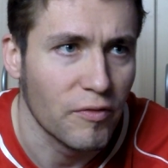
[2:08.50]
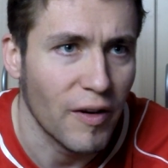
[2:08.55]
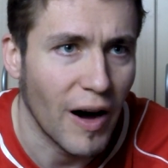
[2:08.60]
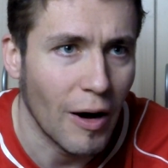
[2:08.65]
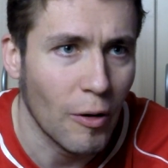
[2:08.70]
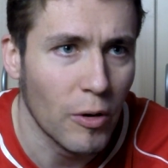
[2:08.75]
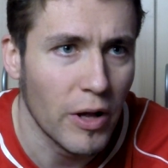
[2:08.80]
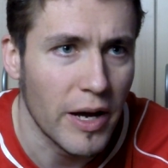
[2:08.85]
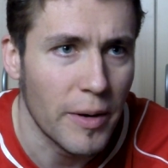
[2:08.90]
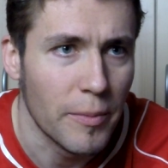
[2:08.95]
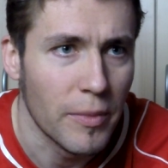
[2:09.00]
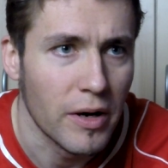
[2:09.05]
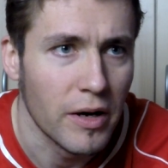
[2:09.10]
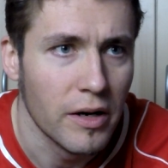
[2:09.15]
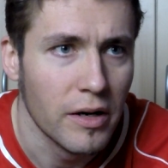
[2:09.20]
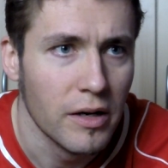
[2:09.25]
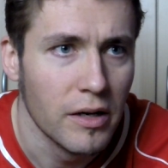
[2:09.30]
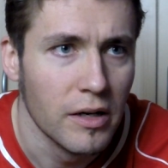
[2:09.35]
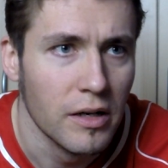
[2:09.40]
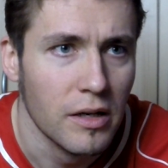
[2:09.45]
foul him!
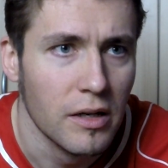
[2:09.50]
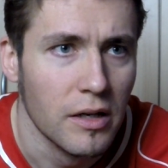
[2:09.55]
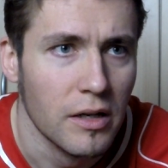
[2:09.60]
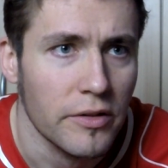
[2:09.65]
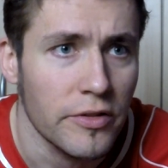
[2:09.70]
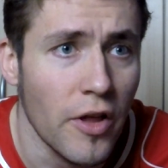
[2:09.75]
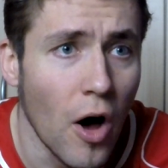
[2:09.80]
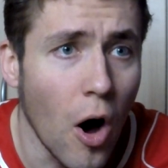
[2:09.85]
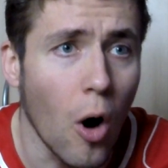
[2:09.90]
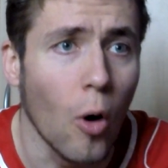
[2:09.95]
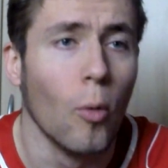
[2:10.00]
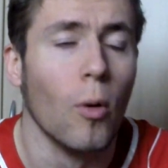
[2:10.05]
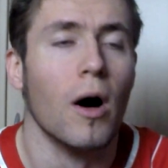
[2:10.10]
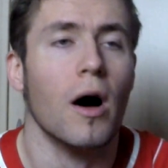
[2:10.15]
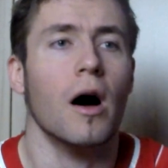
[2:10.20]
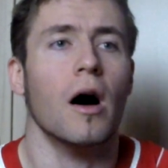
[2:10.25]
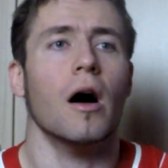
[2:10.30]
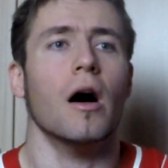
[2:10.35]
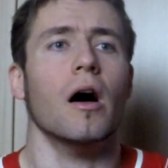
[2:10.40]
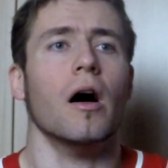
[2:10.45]
No!
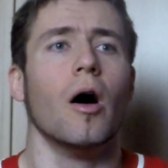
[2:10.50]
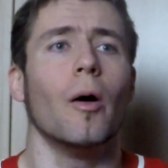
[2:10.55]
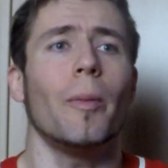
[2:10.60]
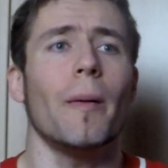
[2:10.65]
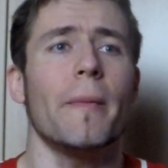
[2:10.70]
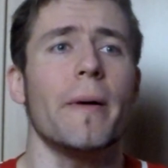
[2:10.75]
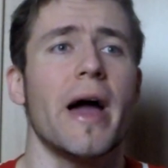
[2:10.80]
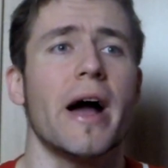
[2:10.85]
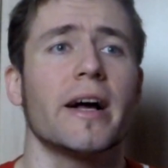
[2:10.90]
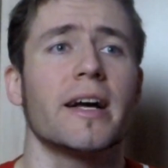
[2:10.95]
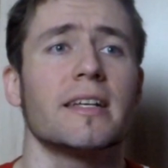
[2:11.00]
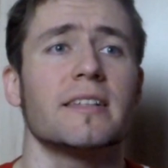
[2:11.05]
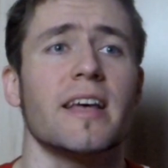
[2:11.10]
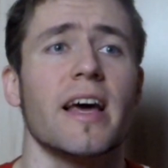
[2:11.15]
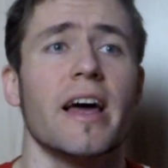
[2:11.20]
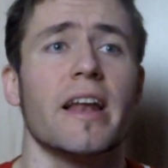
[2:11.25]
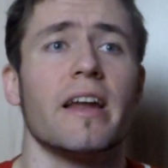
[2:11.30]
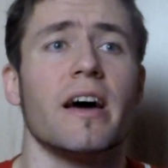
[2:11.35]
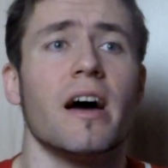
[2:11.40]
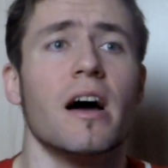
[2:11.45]
Aubameyang is
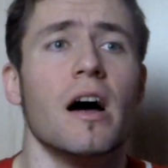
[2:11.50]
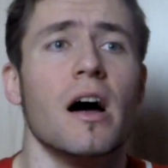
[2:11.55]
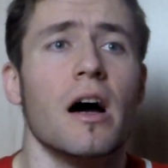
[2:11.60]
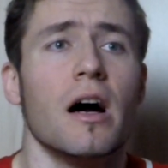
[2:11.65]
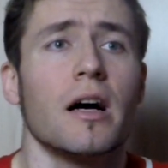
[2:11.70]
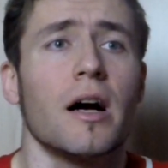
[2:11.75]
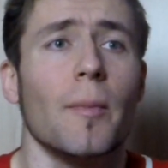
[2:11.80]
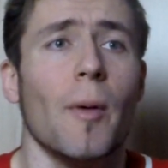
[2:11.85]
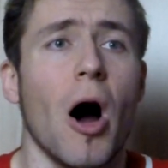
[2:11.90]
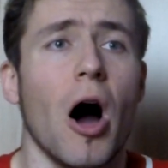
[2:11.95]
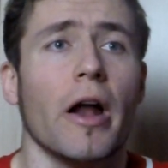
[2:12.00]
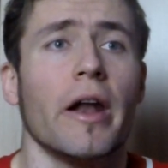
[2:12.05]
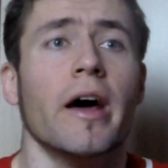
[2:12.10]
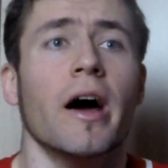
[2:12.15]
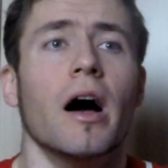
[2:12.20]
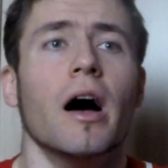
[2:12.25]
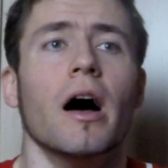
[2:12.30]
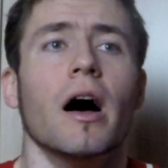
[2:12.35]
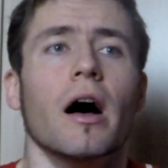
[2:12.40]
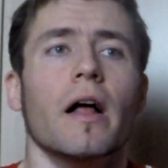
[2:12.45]
in! Come
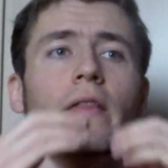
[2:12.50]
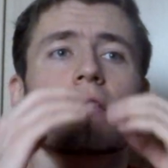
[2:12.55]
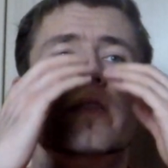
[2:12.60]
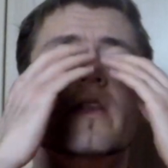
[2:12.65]
on!